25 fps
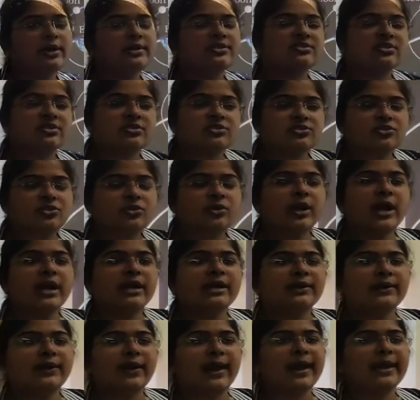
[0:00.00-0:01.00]
So student,
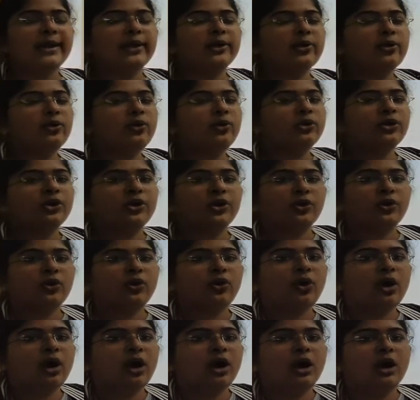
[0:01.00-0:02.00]
try to
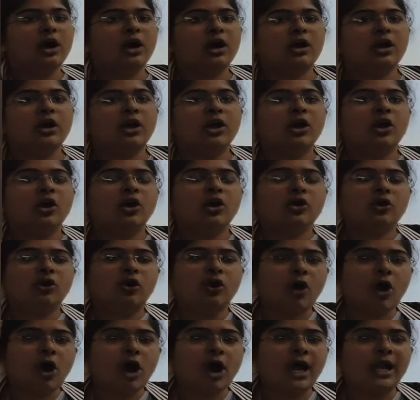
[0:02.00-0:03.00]
draw
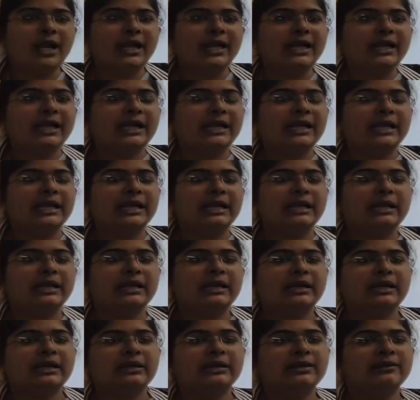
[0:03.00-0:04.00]
all
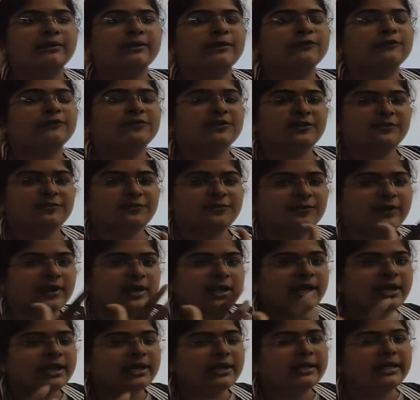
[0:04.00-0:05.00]

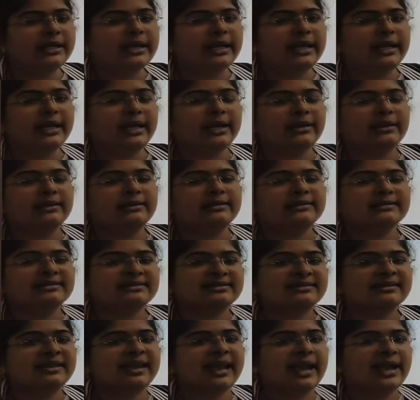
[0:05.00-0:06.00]
15-day
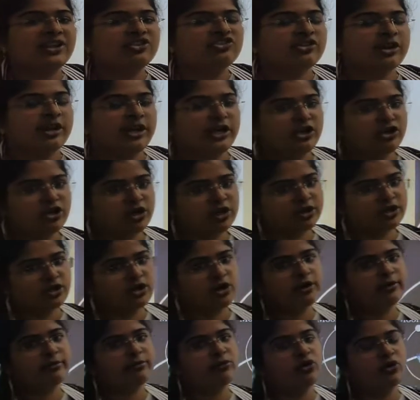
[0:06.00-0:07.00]
sketch in your
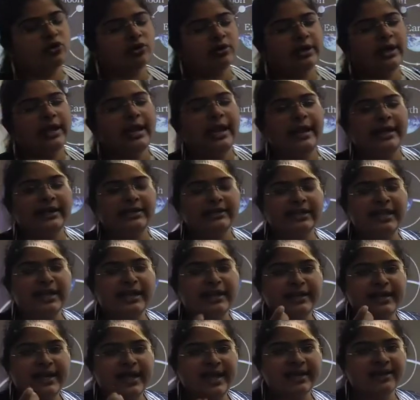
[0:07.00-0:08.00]
notebook, and
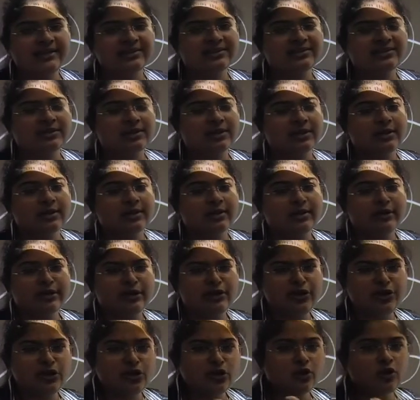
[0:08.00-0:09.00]
then next
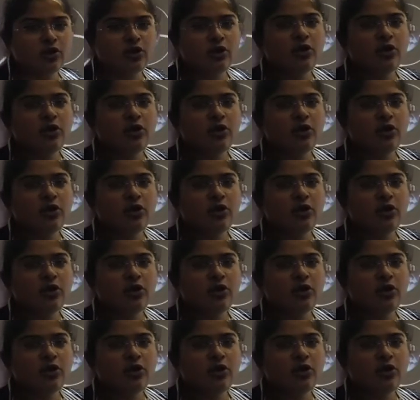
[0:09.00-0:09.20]
new